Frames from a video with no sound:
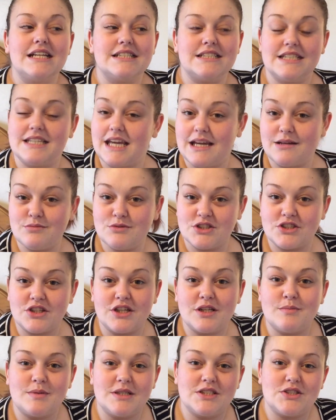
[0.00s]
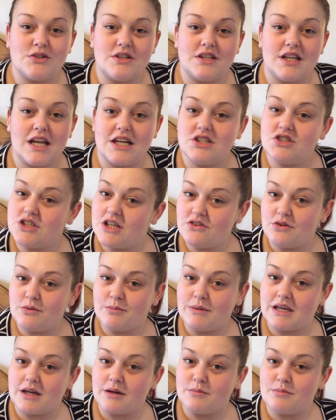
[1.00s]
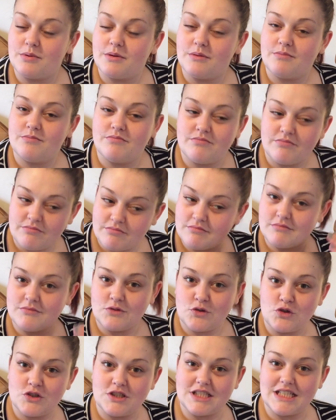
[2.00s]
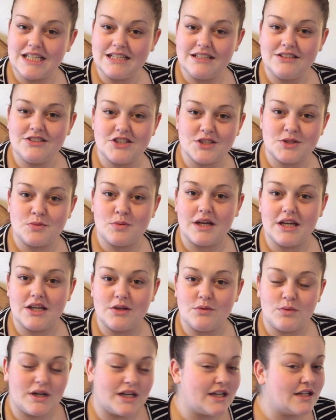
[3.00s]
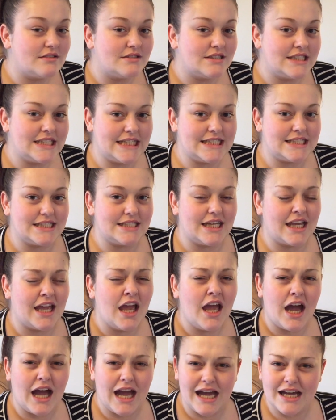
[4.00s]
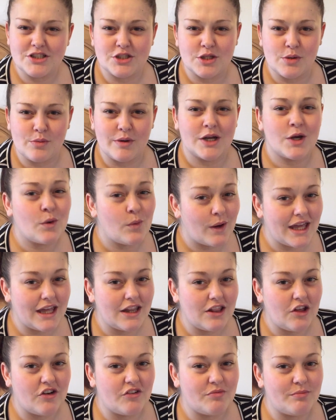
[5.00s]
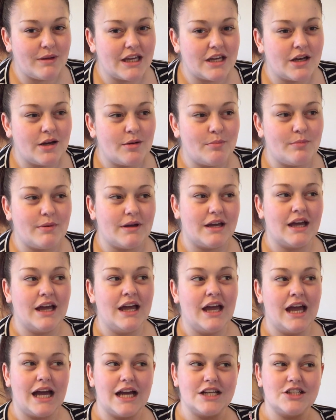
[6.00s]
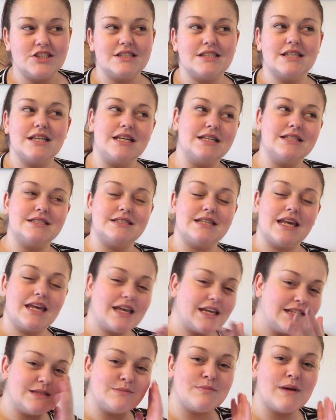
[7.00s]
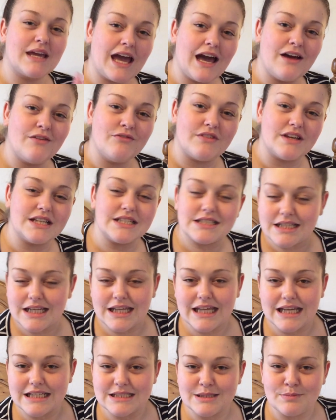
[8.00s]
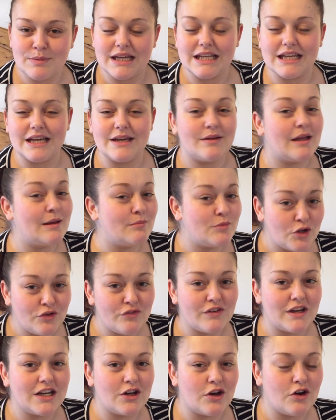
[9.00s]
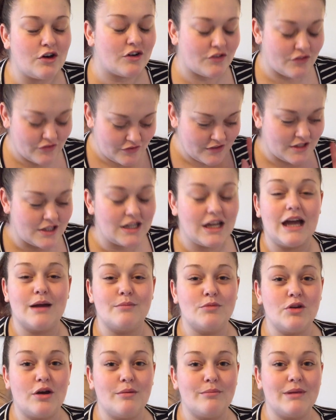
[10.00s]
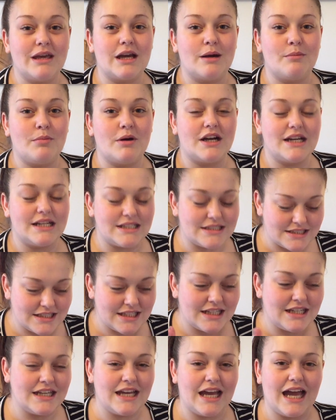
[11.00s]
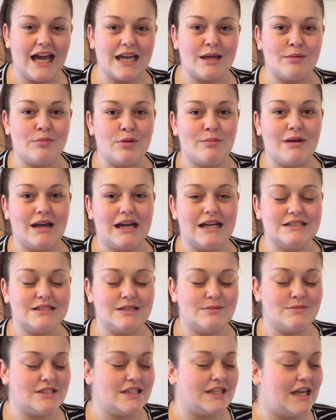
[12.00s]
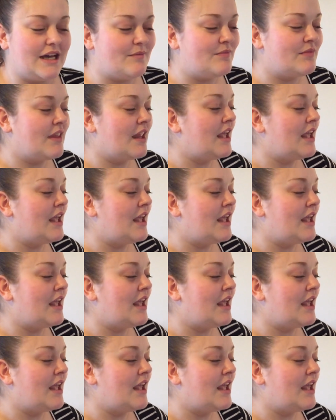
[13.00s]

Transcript: Today I'm just going to be doing a general makeup routine, just what I wear day to day. I actually wear quite a lot of makeup, but I just think it's my canvas and I like to paint it. No Van Gogh. I'm not a makeup artist. I can put my hands up to that.